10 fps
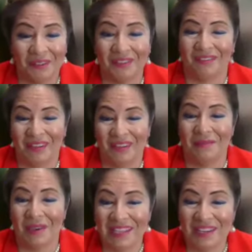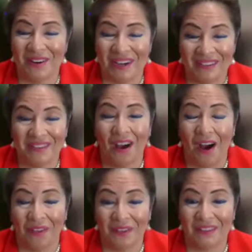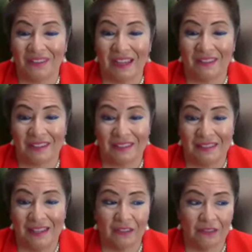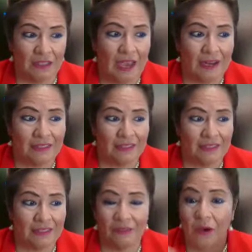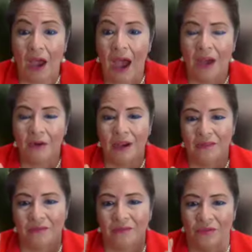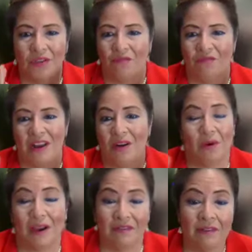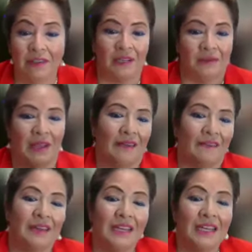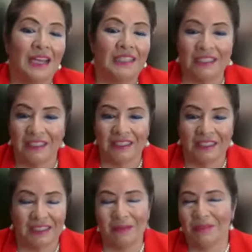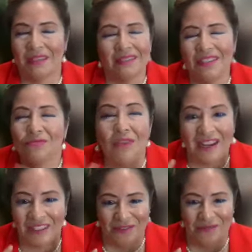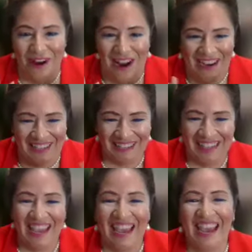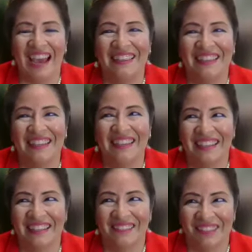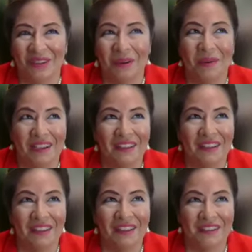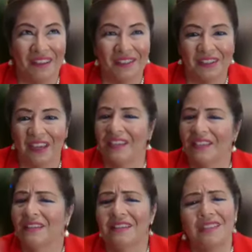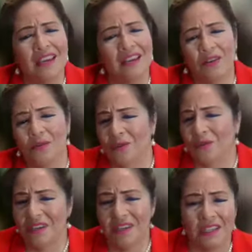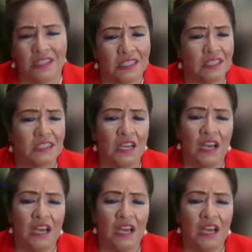one of the main Chingona authors, Sandra Cisneros, I had said, "How do I start writing a book? I've never done it in my life." And she just kept saying, "Just write, just write." And then I was told by other authors, like, it's going to take 2 or 3 years.